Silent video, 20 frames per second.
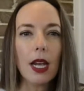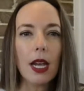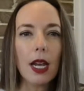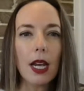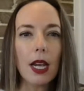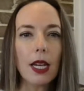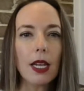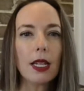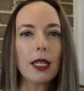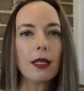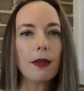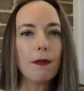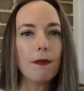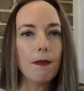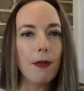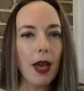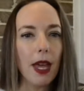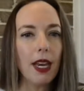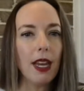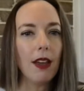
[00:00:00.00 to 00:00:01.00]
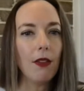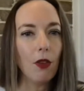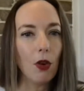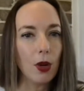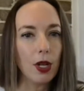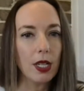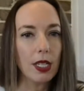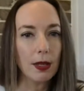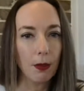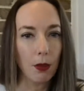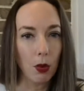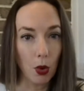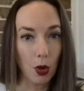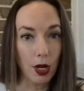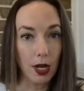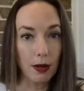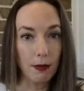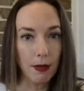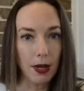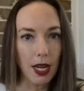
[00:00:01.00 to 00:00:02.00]
Is men have always
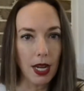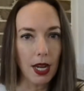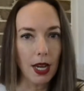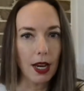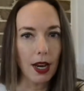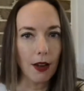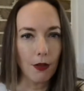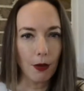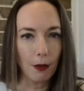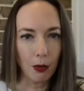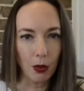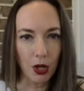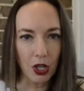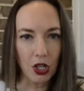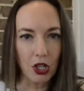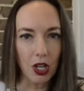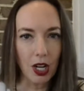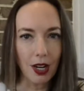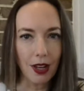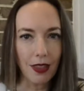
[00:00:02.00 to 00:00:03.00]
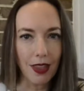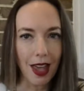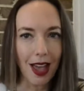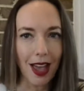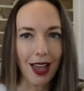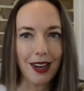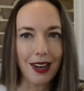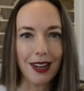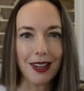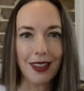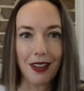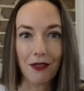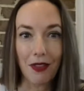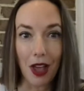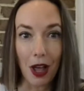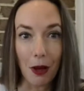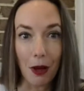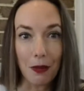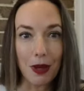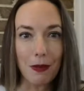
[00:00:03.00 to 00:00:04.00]
supported me, and I've appreciated that, and they've
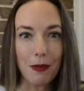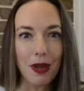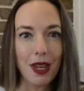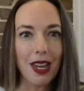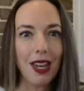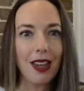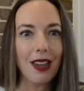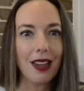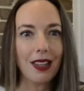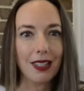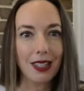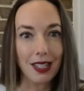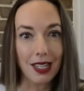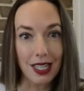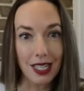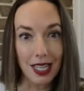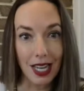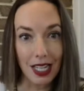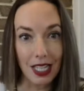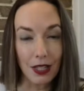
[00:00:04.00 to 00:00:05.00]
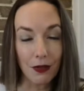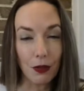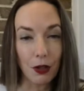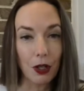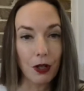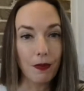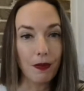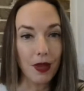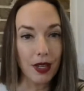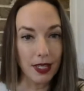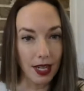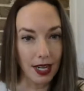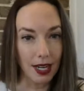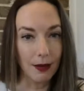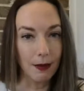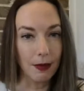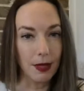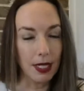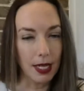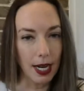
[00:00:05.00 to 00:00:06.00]
helped me be as successful as I
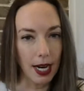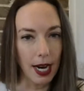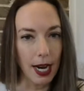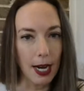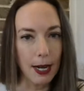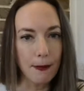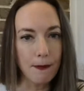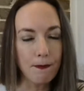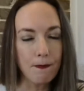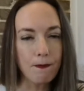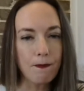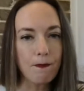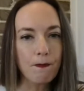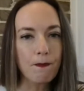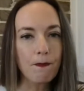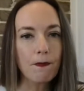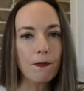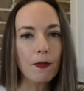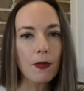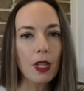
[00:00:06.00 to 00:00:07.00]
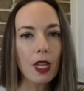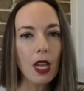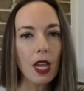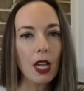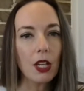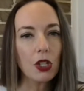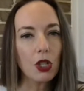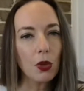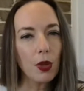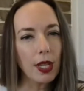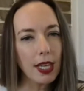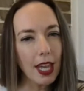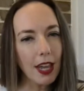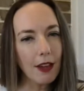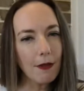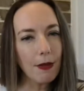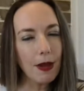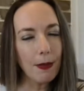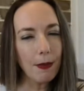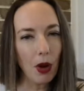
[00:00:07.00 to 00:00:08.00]
am today. And so that
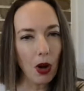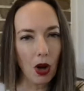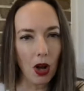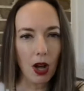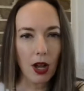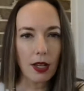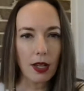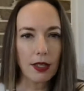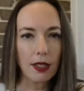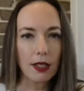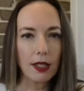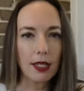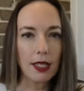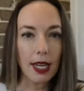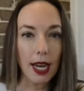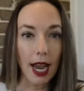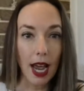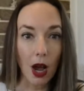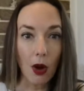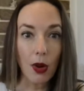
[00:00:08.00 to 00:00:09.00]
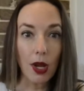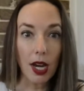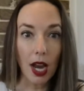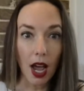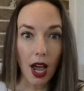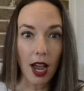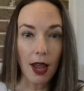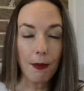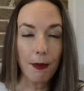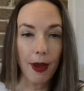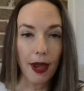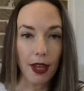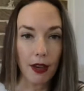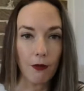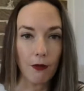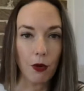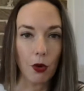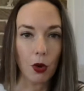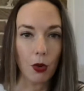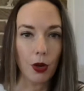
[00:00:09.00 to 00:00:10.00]
gave me pause to say, how can I pay it
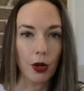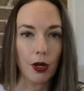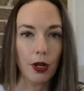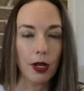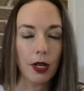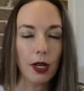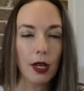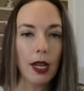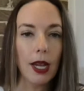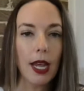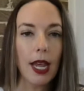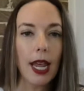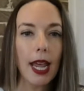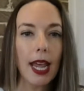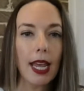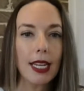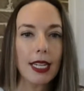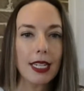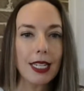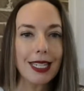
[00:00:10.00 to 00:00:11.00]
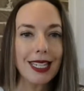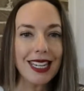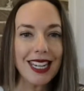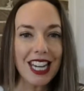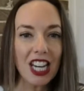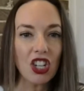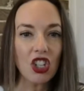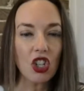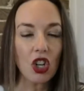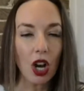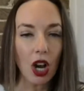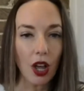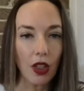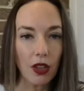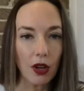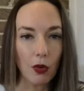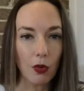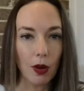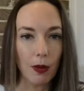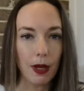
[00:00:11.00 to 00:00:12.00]
forward and teach
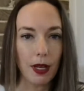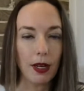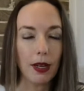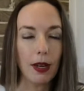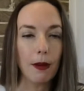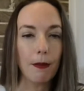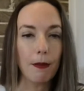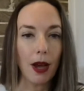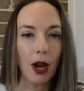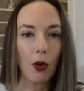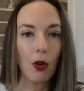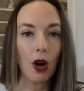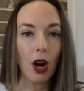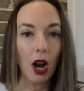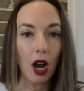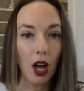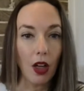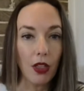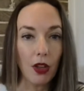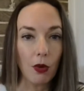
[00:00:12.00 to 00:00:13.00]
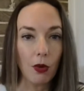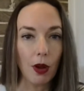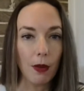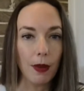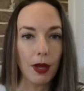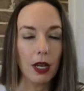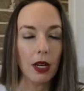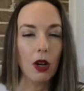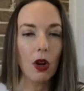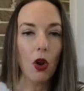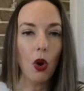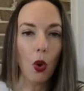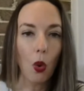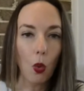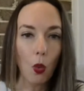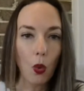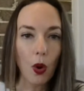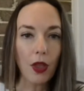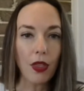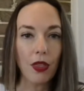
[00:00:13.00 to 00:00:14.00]
other women, empower other women
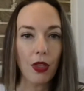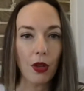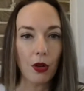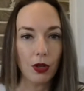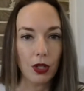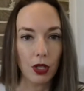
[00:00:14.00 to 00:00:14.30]
with those